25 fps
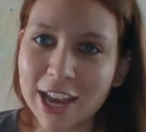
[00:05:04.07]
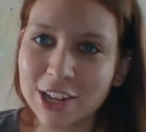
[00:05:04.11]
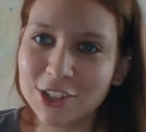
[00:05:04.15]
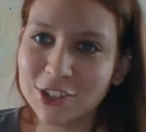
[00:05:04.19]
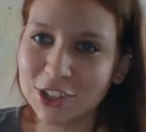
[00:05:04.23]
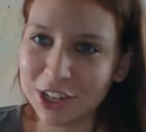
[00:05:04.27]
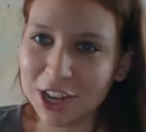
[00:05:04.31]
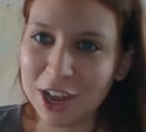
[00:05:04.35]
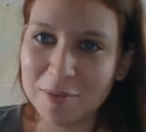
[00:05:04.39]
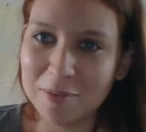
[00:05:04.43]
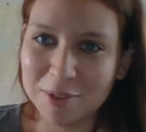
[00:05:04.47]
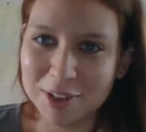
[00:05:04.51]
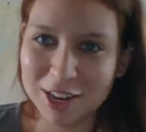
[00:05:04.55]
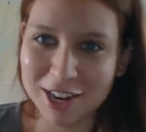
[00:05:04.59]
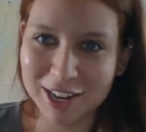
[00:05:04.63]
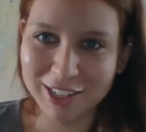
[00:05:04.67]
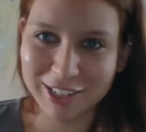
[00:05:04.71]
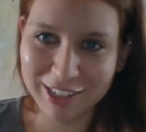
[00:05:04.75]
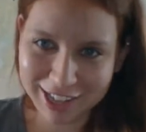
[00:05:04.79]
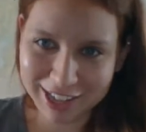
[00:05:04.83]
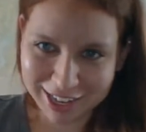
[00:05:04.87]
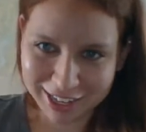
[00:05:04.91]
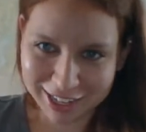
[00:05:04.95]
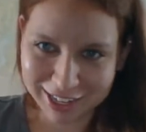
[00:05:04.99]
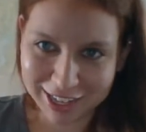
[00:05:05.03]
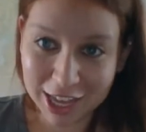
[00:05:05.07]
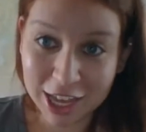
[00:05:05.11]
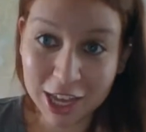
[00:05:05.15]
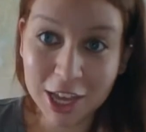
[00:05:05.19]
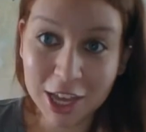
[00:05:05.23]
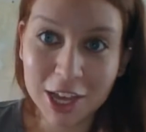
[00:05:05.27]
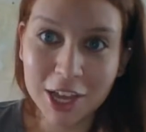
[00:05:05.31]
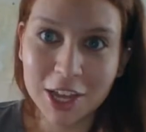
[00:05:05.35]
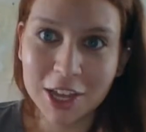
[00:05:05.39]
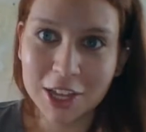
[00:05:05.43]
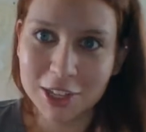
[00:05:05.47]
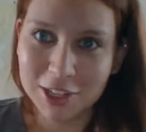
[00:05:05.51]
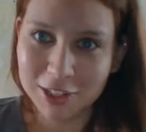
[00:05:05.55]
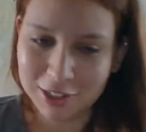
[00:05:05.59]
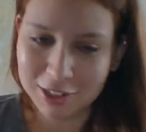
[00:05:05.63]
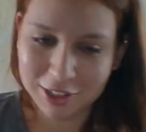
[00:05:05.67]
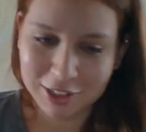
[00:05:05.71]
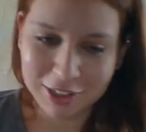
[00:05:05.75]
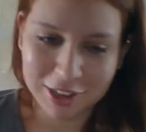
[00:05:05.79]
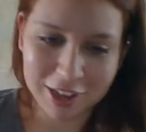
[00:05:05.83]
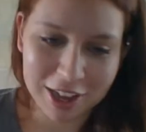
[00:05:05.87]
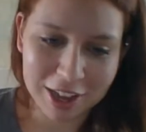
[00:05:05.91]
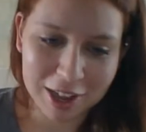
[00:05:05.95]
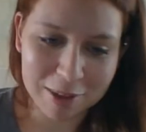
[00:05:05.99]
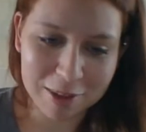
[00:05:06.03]
Actually, I'm going to link
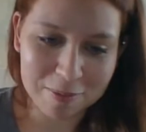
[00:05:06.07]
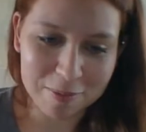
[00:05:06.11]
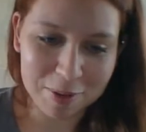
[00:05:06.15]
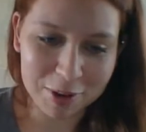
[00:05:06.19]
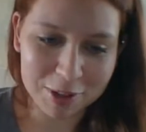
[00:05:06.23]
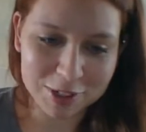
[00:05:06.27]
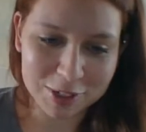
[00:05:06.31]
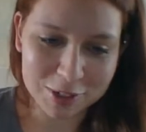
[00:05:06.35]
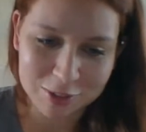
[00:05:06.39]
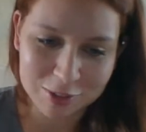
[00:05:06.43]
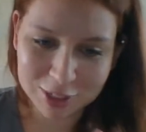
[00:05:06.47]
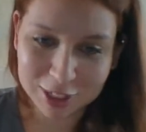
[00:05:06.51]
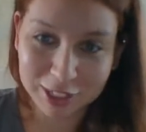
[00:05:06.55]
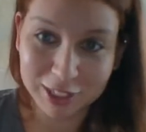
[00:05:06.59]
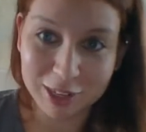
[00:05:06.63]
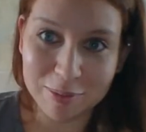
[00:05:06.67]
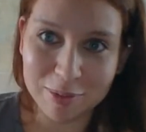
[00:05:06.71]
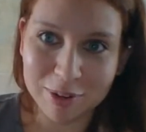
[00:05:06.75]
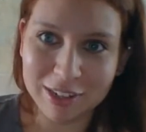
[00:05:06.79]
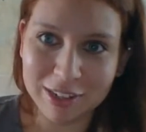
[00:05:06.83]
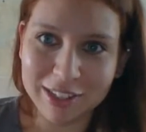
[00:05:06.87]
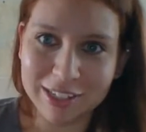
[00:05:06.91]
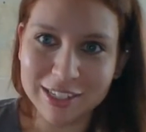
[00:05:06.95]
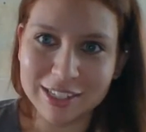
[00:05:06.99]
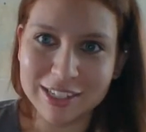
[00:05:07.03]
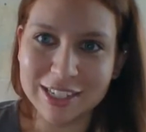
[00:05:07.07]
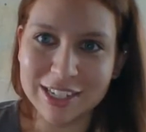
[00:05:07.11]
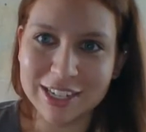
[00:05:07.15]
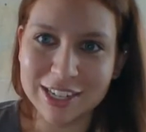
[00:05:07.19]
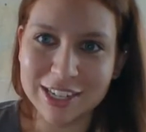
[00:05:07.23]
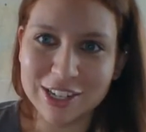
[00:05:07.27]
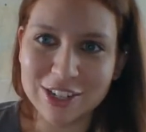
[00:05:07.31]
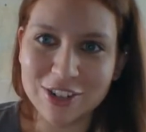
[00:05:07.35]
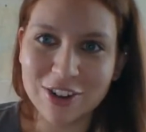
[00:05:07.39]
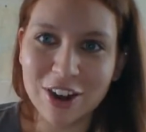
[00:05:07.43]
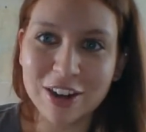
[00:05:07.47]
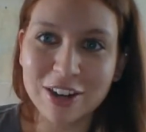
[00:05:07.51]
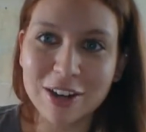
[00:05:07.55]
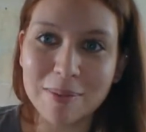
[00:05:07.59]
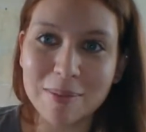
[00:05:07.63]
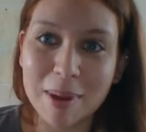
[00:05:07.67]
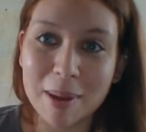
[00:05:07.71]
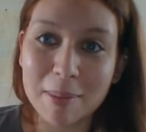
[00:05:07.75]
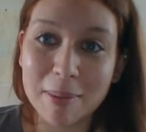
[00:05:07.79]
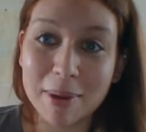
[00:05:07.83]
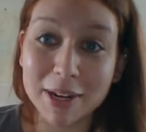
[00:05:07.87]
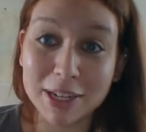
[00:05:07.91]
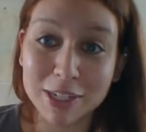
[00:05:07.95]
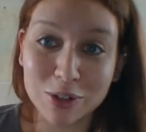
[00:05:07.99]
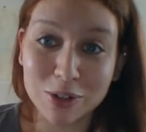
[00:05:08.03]
Book 2 Deliberately Deconstructed by
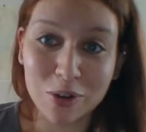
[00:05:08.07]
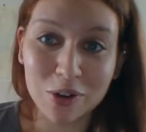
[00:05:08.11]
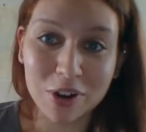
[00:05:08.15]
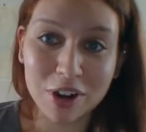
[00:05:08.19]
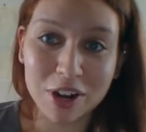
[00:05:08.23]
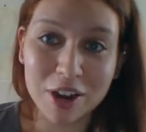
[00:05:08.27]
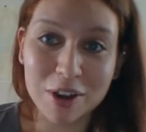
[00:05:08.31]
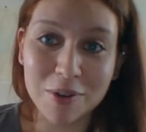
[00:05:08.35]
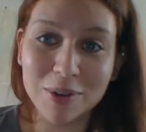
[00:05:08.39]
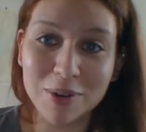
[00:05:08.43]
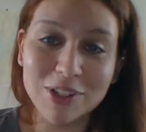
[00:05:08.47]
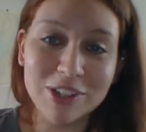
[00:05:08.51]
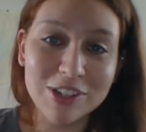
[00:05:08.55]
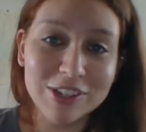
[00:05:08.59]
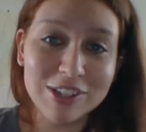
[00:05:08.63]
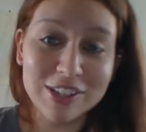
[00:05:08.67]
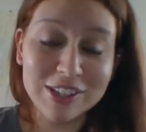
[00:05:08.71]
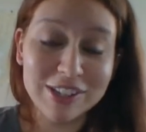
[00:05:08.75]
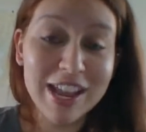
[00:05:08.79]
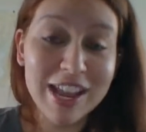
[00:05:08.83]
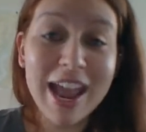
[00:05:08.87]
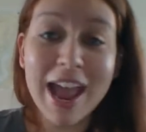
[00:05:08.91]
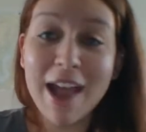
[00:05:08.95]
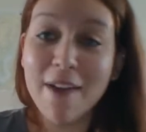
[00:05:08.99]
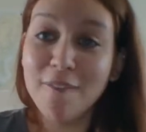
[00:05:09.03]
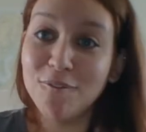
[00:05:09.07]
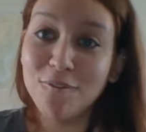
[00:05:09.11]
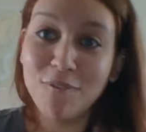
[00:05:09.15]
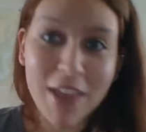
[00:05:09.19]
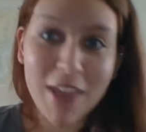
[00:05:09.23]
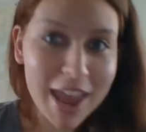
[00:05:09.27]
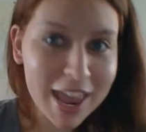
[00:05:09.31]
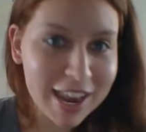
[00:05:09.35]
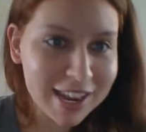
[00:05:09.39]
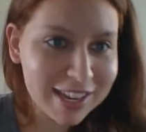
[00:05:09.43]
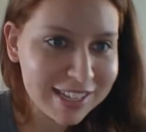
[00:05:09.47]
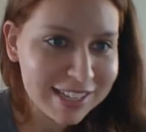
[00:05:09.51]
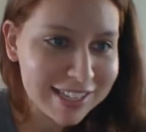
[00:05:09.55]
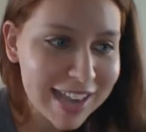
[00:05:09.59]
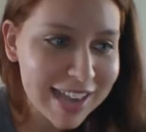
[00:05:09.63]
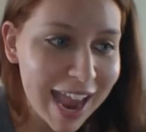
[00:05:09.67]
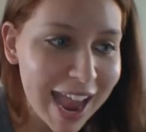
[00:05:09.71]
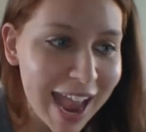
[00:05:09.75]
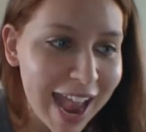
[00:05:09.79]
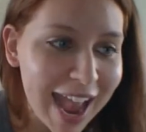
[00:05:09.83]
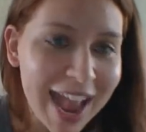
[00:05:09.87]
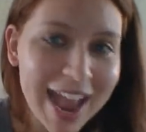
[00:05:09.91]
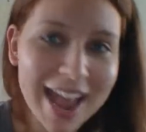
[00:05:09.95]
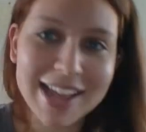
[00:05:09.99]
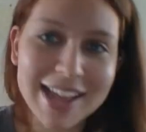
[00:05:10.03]
Becca Toria, which is this
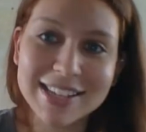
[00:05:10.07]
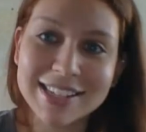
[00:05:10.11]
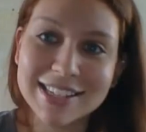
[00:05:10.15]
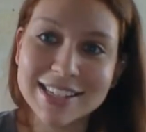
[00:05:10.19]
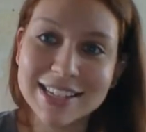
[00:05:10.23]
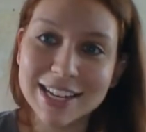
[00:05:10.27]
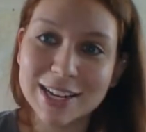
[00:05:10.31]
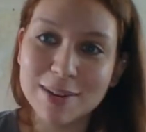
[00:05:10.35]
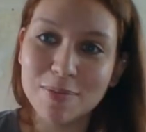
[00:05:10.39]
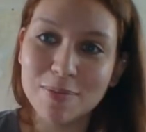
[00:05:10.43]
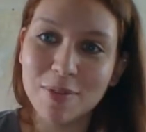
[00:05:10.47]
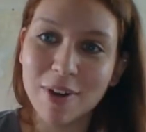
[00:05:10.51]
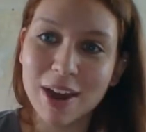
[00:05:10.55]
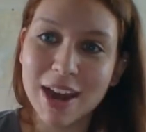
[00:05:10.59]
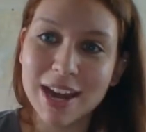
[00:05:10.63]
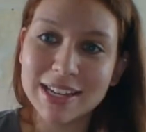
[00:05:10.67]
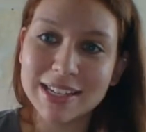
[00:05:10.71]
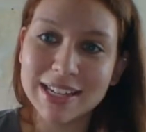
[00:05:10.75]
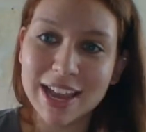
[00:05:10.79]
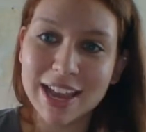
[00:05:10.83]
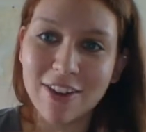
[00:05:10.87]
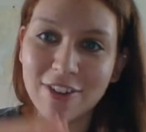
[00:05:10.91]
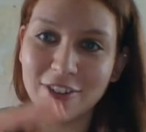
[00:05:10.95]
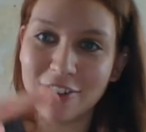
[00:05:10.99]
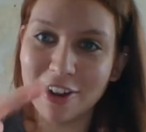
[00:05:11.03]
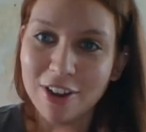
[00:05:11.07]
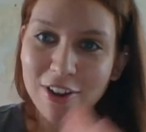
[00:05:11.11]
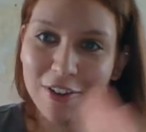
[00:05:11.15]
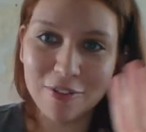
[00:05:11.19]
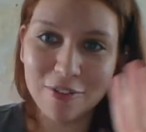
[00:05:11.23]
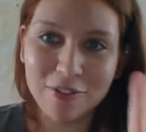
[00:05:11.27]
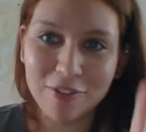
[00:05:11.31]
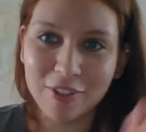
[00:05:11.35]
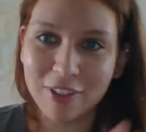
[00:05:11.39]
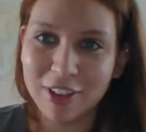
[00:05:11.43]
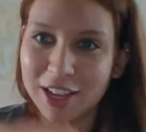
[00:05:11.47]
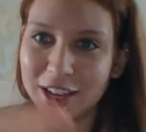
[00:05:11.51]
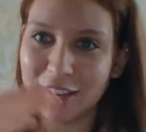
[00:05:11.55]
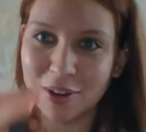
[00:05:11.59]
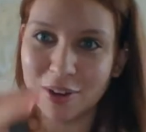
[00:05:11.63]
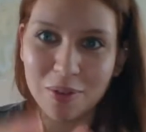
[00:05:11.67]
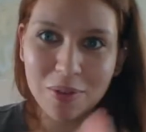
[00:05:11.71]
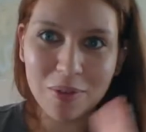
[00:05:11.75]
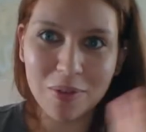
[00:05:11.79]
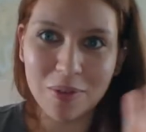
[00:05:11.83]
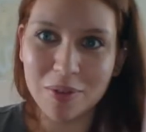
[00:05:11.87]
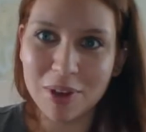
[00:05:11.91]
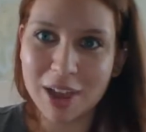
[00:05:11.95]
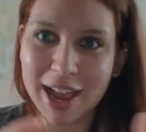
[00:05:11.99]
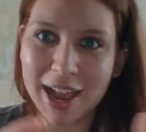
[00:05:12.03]
fantastic breakdown of like
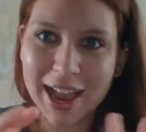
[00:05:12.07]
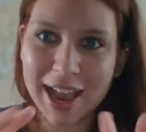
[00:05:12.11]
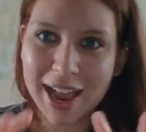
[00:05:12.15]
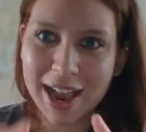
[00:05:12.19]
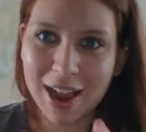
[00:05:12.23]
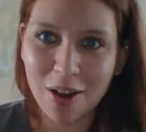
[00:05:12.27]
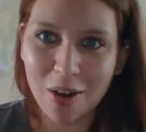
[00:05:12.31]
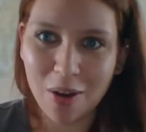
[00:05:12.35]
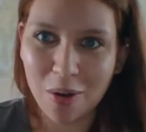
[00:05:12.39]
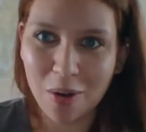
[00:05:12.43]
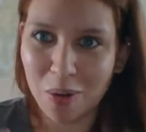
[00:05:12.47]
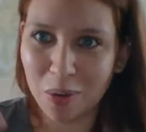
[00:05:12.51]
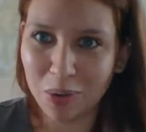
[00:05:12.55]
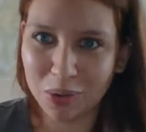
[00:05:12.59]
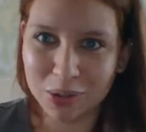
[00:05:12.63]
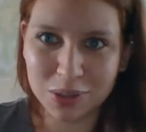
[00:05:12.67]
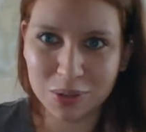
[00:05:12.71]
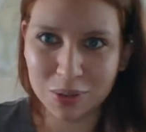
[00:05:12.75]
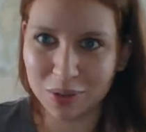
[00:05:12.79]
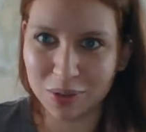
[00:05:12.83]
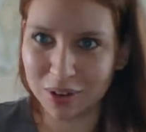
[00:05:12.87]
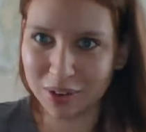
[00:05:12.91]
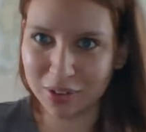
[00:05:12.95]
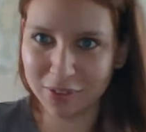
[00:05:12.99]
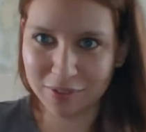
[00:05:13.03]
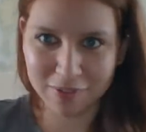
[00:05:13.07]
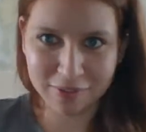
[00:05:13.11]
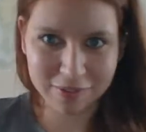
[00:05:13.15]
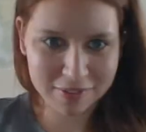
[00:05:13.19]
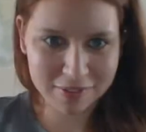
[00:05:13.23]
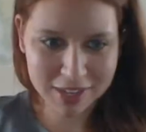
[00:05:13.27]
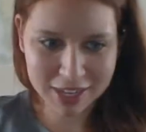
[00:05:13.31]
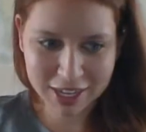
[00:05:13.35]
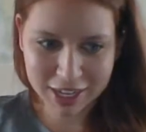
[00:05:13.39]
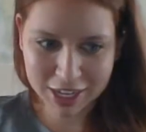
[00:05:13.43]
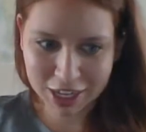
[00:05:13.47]
how sort of